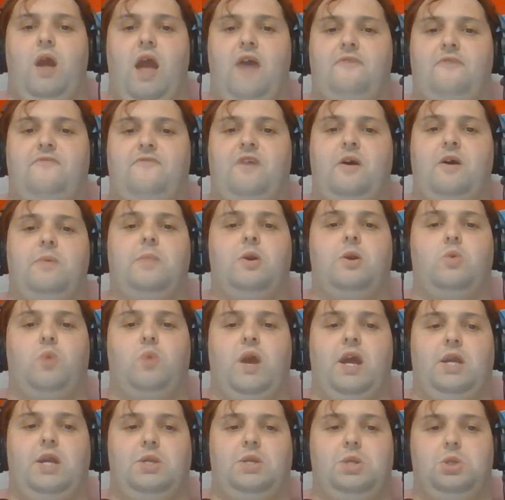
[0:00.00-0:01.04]
have found their
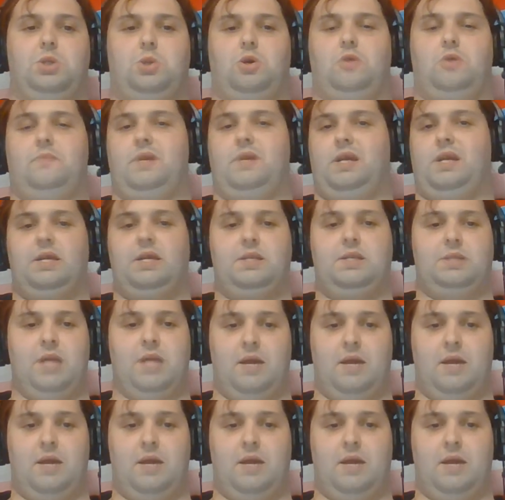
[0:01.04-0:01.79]
way to Germany,